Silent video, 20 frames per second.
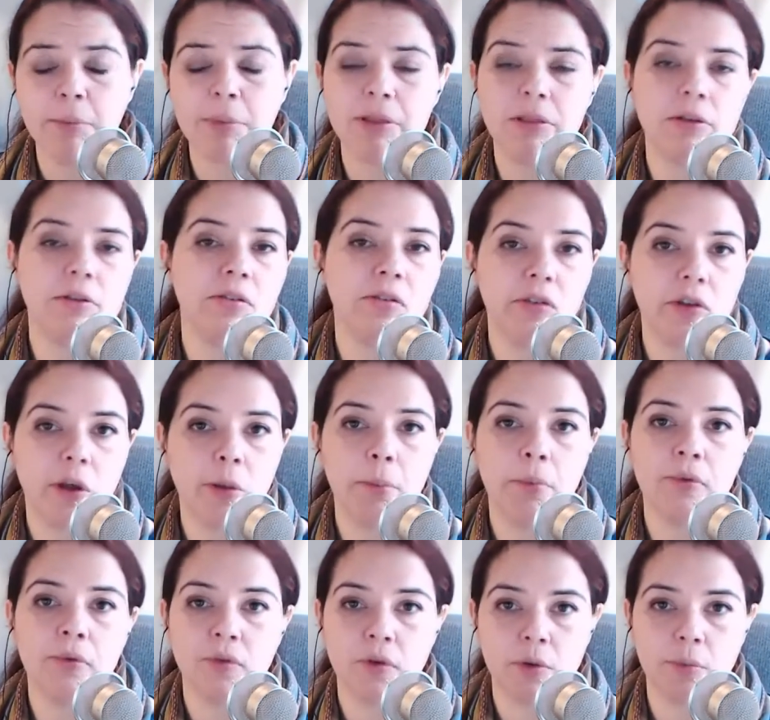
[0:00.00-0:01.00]
but there's still
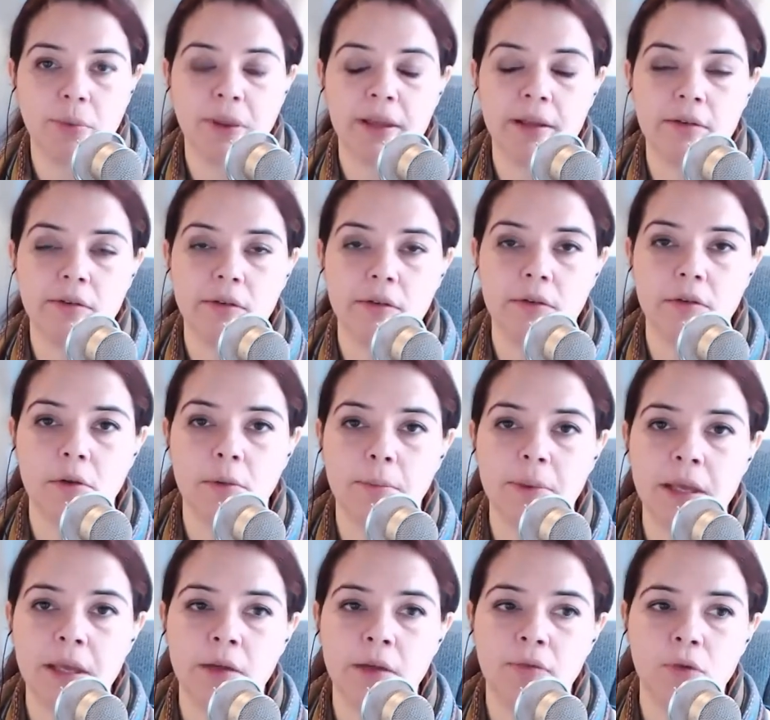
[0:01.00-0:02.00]
preferred places to
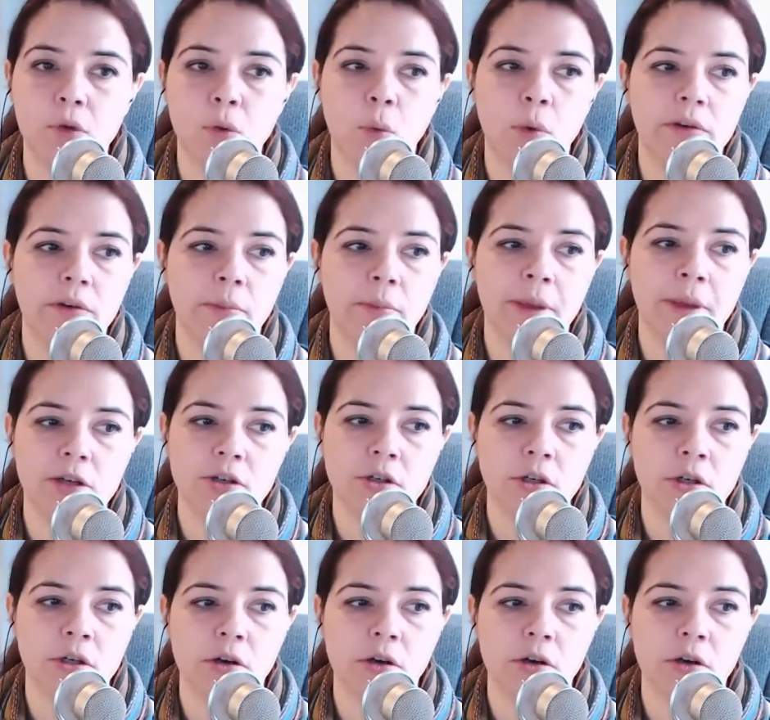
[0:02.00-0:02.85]
be if you want to make sure